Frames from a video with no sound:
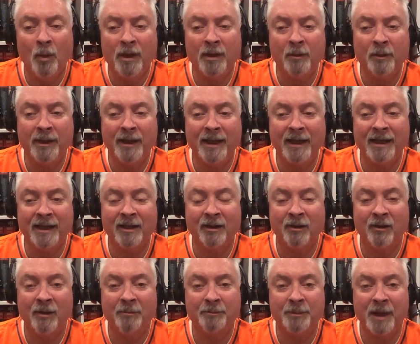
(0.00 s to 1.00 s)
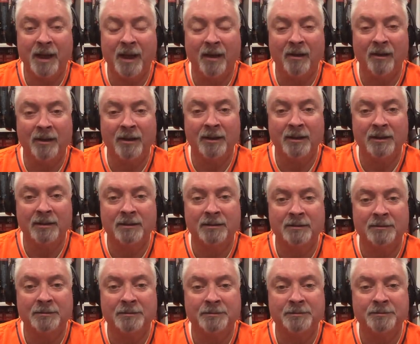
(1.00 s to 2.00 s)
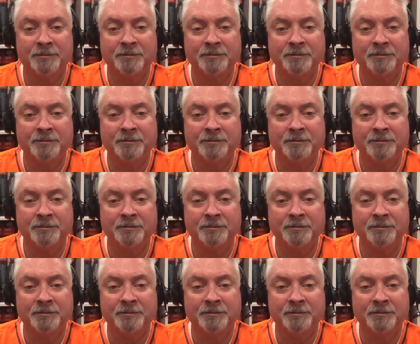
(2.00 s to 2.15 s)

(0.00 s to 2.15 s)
are we getting Krypto? Next